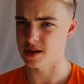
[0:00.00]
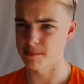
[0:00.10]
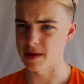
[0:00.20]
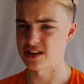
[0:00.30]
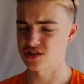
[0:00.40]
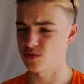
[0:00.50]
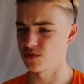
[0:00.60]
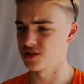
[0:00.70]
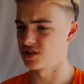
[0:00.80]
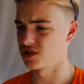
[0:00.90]
a better
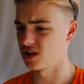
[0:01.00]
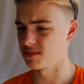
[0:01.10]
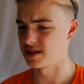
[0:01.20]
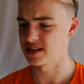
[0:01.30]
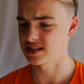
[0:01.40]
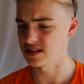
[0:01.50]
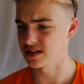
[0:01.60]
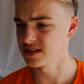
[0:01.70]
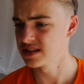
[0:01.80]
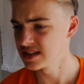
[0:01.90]
squad than Germany.
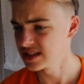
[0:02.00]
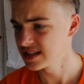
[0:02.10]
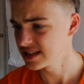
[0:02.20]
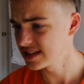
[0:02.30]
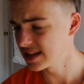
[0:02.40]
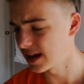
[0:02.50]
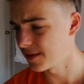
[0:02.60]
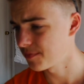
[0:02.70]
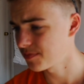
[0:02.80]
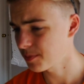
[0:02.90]
So,
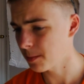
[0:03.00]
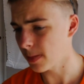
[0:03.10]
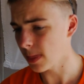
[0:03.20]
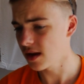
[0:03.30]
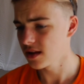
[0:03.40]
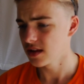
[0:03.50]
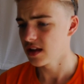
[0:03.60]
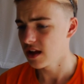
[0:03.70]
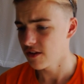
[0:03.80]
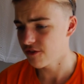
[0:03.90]
yeah.
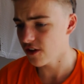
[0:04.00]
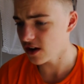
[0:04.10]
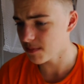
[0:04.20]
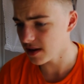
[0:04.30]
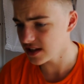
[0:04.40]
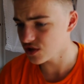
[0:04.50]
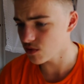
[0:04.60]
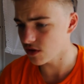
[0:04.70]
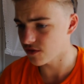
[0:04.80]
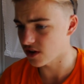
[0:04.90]
Third place
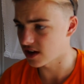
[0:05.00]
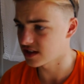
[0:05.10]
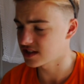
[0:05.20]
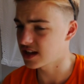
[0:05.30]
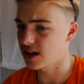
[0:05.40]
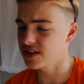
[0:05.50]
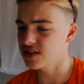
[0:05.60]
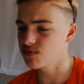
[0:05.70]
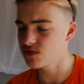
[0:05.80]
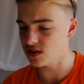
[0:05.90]
qualifiers. Now,
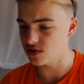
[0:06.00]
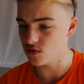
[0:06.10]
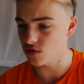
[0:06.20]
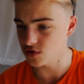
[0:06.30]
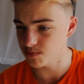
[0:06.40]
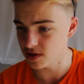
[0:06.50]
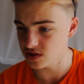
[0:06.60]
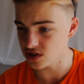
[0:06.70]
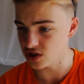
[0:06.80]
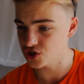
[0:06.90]
this does, of course,
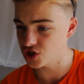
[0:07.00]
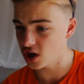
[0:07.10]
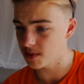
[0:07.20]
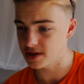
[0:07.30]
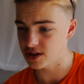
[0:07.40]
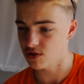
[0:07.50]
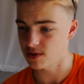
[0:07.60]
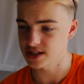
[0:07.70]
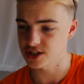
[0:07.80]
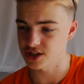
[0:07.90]
put Germany,
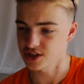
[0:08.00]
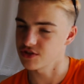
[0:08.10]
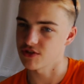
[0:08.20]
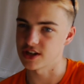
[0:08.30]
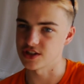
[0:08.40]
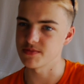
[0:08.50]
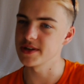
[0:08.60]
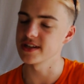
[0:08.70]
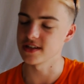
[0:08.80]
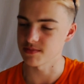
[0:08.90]
Croatia, Ukraine and
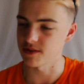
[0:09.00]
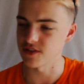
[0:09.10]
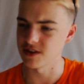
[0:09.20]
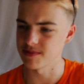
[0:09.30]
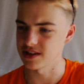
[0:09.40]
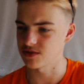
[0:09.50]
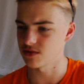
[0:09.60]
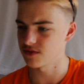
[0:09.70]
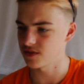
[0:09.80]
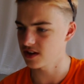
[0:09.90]
Sweden as my third place
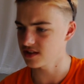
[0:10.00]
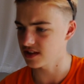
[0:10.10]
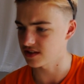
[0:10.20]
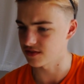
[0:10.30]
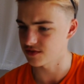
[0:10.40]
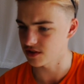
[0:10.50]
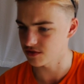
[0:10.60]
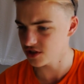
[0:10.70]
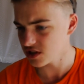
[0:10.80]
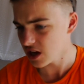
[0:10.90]
qualifiers, as I've
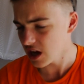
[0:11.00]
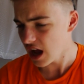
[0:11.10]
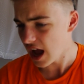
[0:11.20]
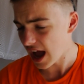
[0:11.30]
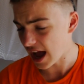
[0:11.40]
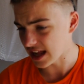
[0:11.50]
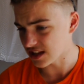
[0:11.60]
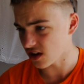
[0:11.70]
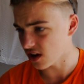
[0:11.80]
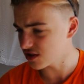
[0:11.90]
told you.
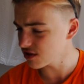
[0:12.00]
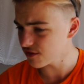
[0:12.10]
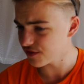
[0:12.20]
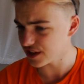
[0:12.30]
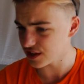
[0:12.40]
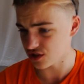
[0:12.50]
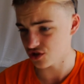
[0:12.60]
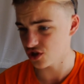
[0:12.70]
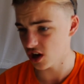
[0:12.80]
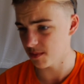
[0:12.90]
And I do think
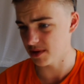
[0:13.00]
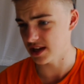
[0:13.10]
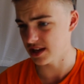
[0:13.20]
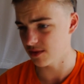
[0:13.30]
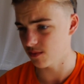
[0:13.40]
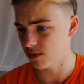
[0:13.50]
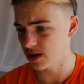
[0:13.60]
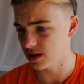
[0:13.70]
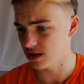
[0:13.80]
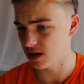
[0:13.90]
Germany
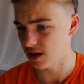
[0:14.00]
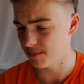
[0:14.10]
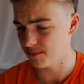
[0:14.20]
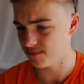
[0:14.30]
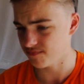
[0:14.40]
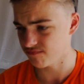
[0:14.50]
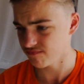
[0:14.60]
will um,